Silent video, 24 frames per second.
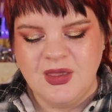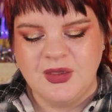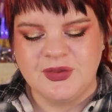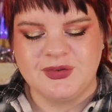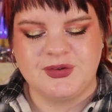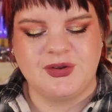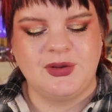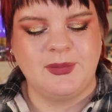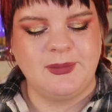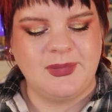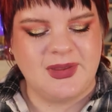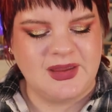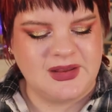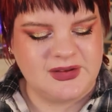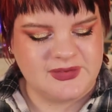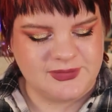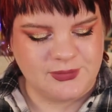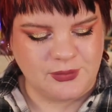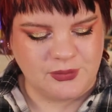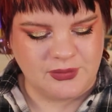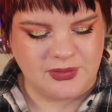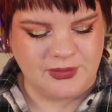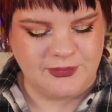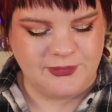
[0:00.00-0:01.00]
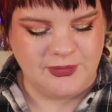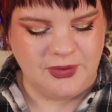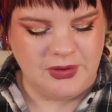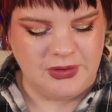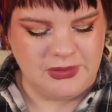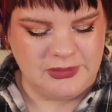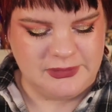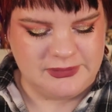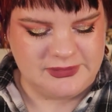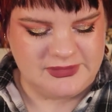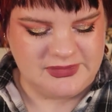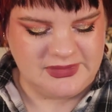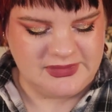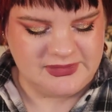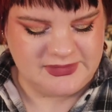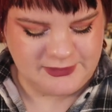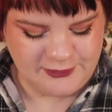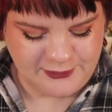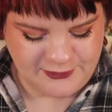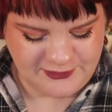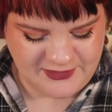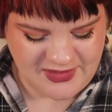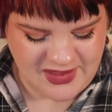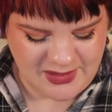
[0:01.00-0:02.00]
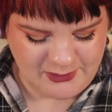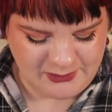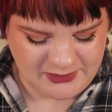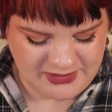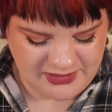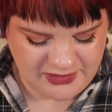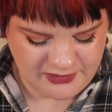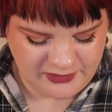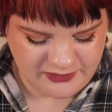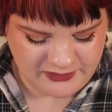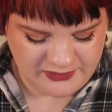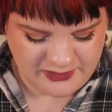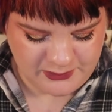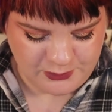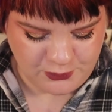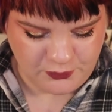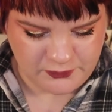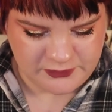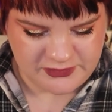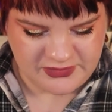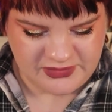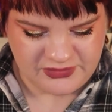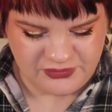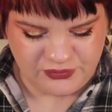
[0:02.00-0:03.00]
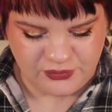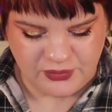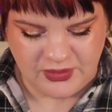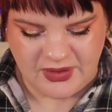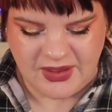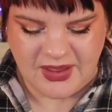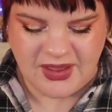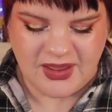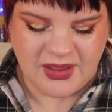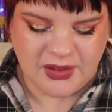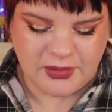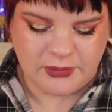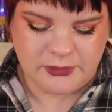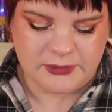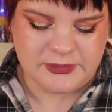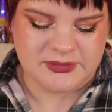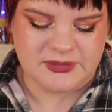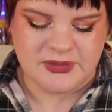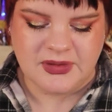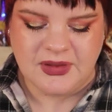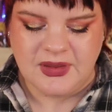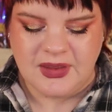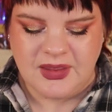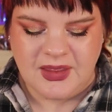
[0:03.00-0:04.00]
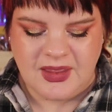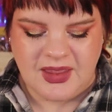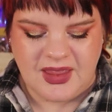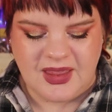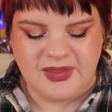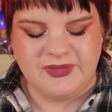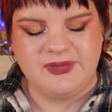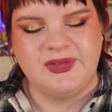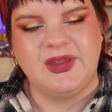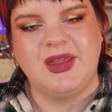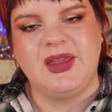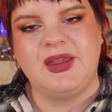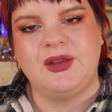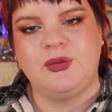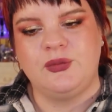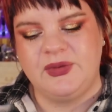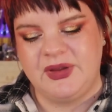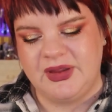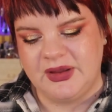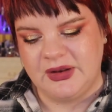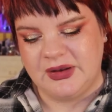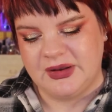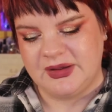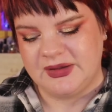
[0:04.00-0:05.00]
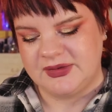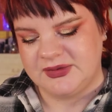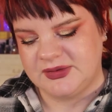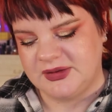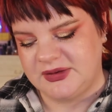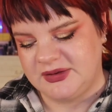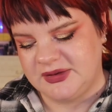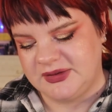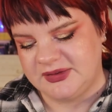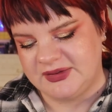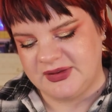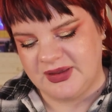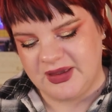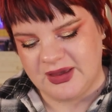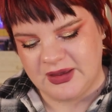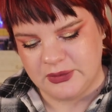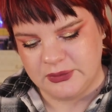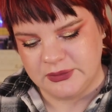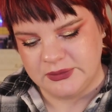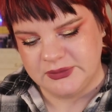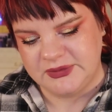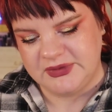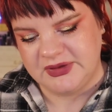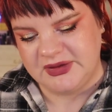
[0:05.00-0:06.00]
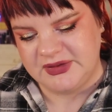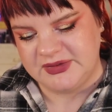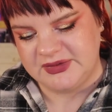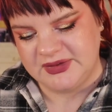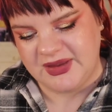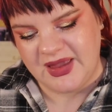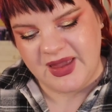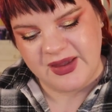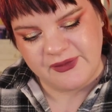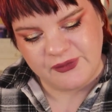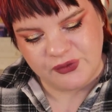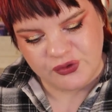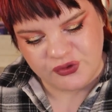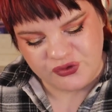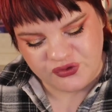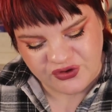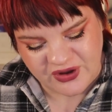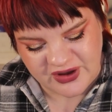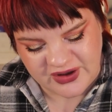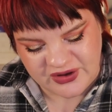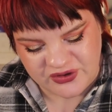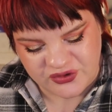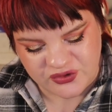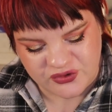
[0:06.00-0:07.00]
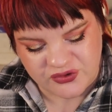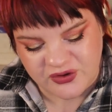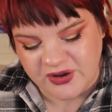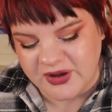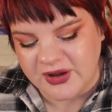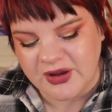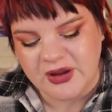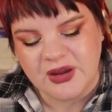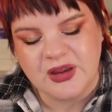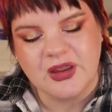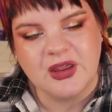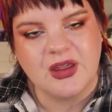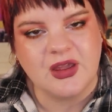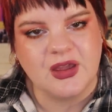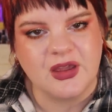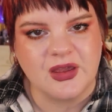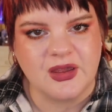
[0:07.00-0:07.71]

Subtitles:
So the main story follows this family that moves into a house, and they realize that this house is ever changing.